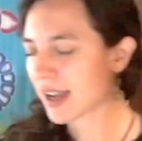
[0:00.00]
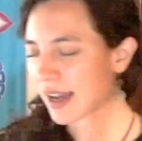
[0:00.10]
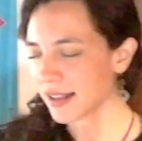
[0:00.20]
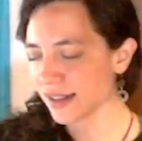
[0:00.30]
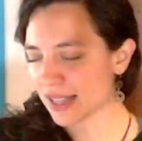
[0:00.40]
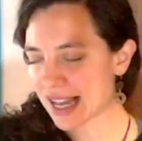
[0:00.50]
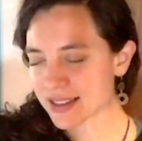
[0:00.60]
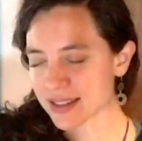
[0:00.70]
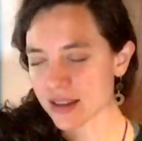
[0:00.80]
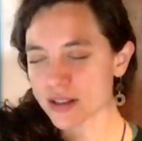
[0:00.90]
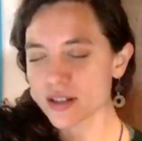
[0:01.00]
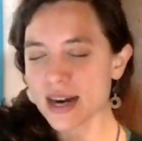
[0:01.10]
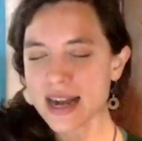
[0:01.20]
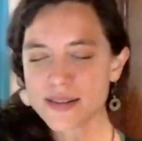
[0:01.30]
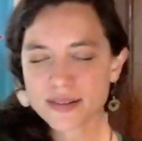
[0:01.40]
And then lastly, the
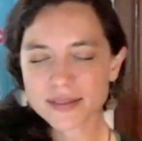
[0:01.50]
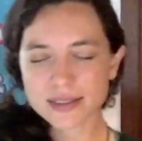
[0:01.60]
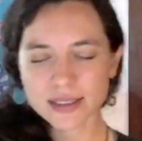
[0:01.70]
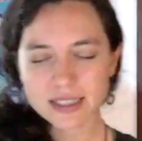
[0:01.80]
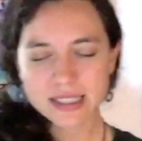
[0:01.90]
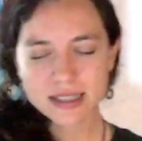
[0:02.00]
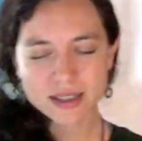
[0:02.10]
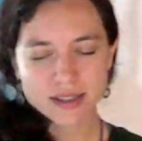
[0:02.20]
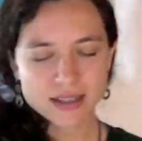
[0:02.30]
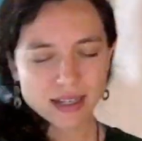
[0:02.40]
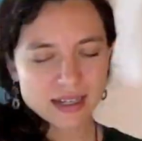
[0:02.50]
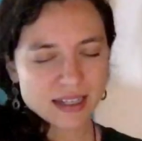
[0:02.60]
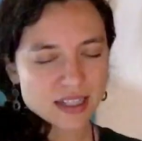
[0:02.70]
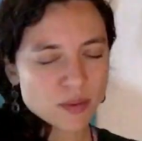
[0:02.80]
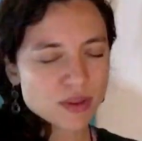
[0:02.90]
crown.
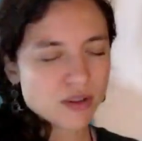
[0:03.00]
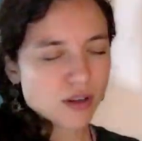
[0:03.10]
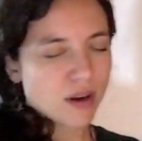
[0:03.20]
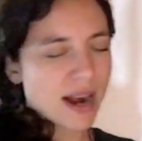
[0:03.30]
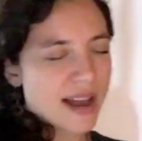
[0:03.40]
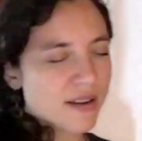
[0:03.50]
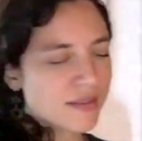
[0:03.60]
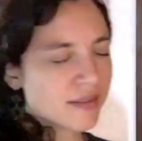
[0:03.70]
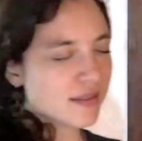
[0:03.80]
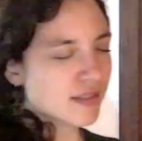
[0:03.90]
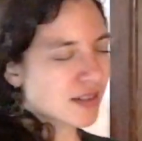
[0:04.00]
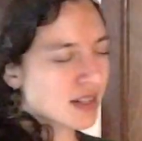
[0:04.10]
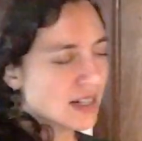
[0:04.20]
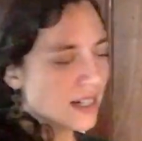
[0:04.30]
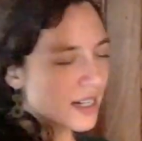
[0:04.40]
Connecting with your crown.
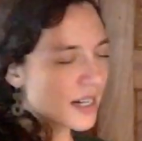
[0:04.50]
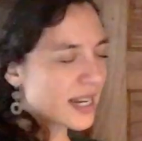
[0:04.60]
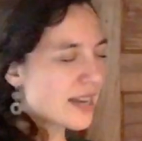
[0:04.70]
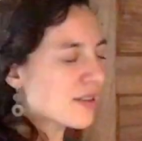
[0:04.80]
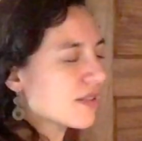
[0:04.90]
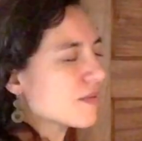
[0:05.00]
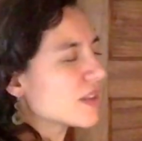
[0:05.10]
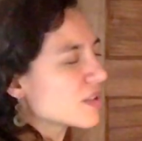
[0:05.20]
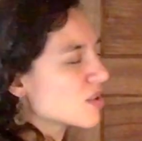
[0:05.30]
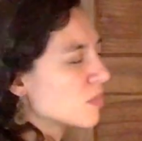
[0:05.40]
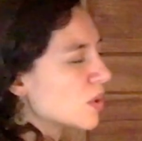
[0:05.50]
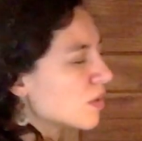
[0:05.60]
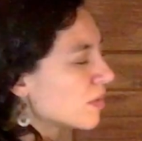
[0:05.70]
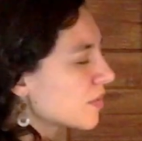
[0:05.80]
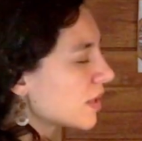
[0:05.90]
How does it feel to move?